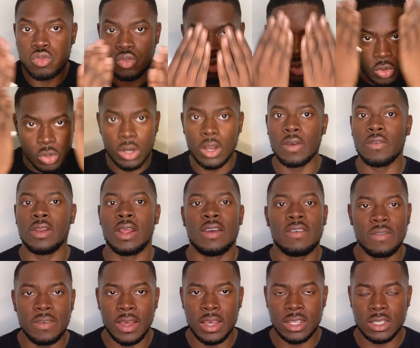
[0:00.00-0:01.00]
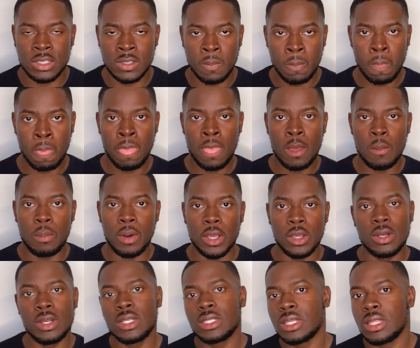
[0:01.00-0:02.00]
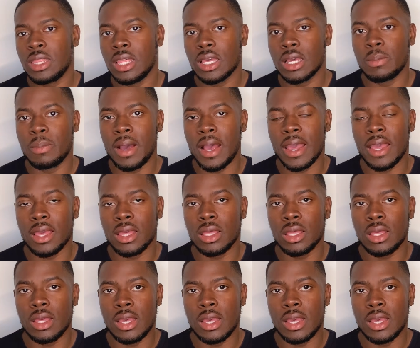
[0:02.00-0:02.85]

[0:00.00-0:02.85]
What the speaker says: all over their face. But you need to think about it.